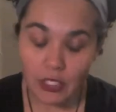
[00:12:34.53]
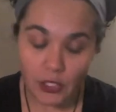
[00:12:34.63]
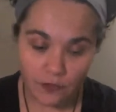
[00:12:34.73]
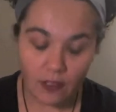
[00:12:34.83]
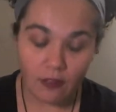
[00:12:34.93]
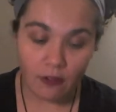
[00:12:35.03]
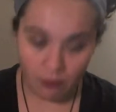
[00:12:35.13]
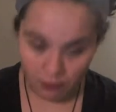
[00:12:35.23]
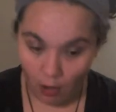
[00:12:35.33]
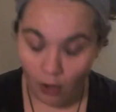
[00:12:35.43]
You
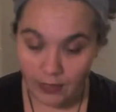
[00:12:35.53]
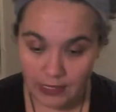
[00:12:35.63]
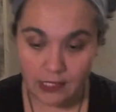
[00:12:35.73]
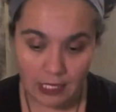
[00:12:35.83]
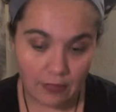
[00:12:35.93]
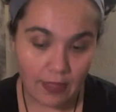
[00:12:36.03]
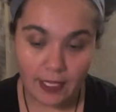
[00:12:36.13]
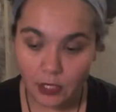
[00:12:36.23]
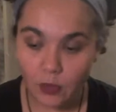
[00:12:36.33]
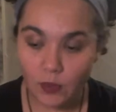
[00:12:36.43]
feel, honestly,
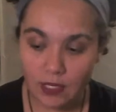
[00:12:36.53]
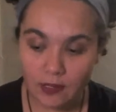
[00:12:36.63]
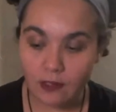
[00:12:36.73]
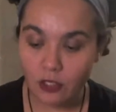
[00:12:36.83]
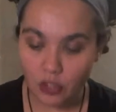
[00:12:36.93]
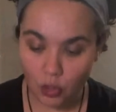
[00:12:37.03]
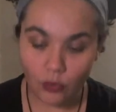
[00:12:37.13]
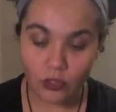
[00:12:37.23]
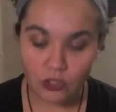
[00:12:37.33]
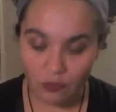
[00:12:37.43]
that you can
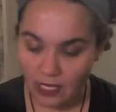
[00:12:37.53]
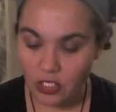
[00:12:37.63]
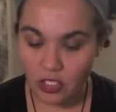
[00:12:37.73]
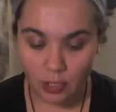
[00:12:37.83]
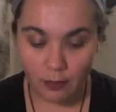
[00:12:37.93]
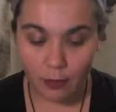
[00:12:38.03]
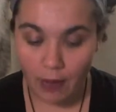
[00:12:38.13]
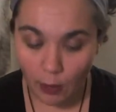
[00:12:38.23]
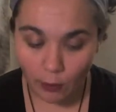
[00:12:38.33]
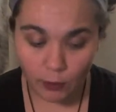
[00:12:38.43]
turn this relationship
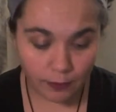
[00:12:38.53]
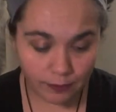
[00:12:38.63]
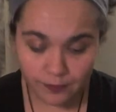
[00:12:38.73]
around.